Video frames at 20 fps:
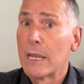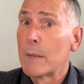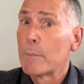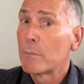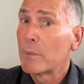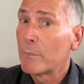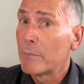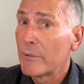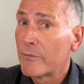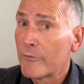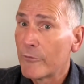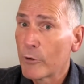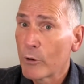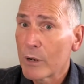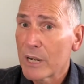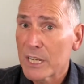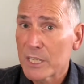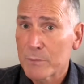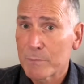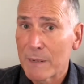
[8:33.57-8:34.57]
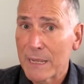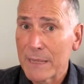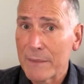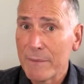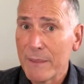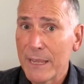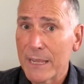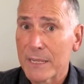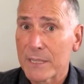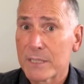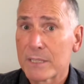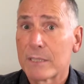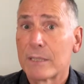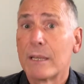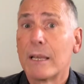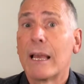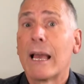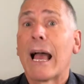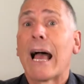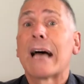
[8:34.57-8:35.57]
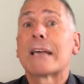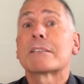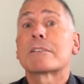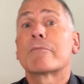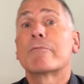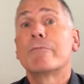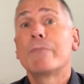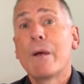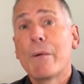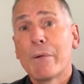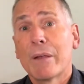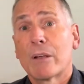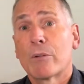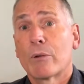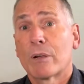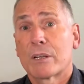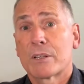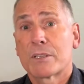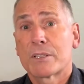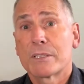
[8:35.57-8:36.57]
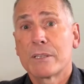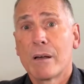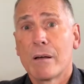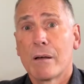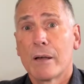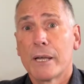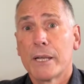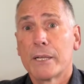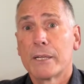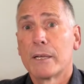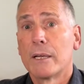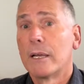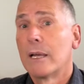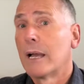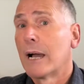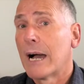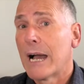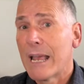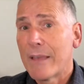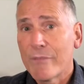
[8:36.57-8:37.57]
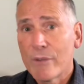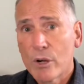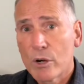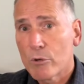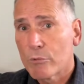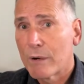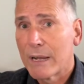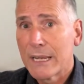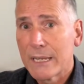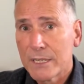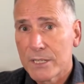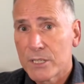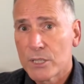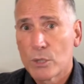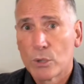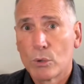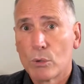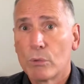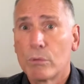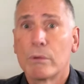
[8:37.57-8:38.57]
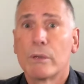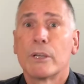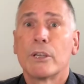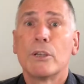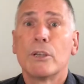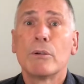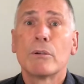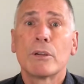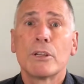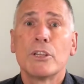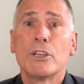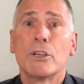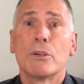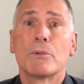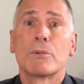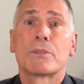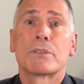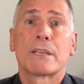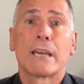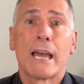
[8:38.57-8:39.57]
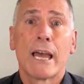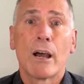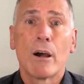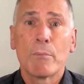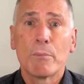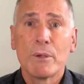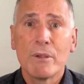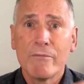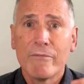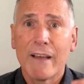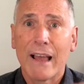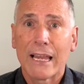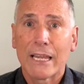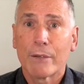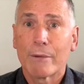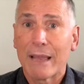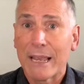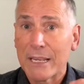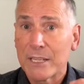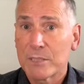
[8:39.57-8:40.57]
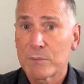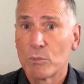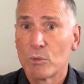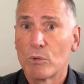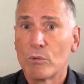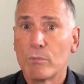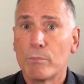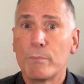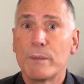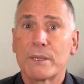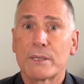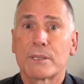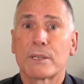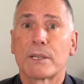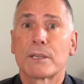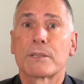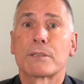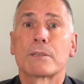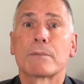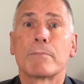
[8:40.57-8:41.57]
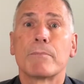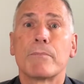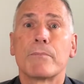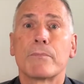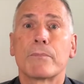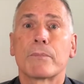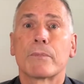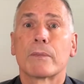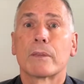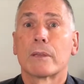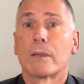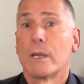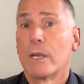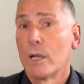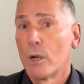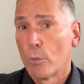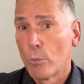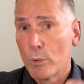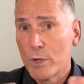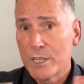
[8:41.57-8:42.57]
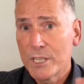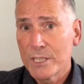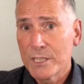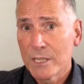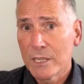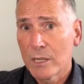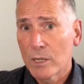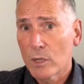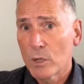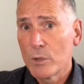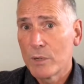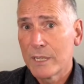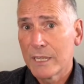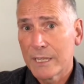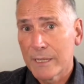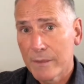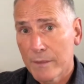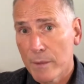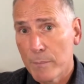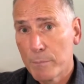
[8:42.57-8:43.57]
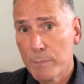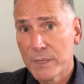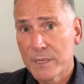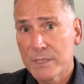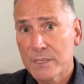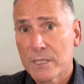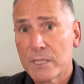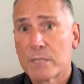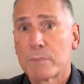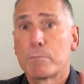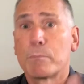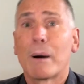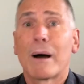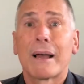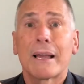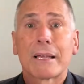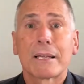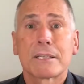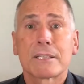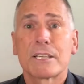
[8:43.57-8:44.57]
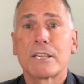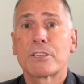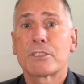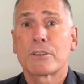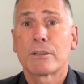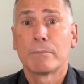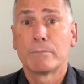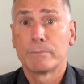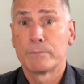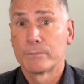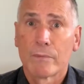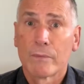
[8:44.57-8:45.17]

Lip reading: But before I explain this, as a very quick aside, I have a great tool you can use to help you value a small business, which is included in the business buying system.